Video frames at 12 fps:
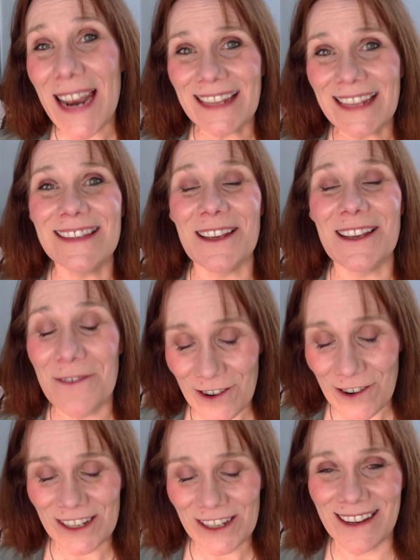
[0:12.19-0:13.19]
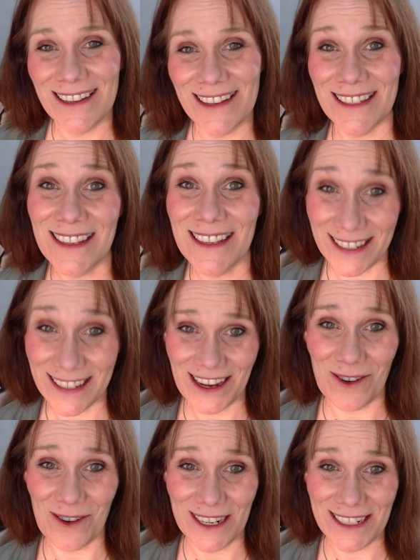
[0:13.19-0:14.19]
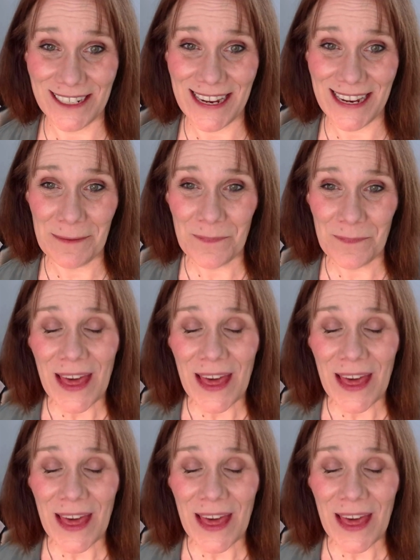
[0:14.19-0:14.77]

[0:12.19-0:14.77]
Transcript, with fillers: lens of neuroscience and psychology.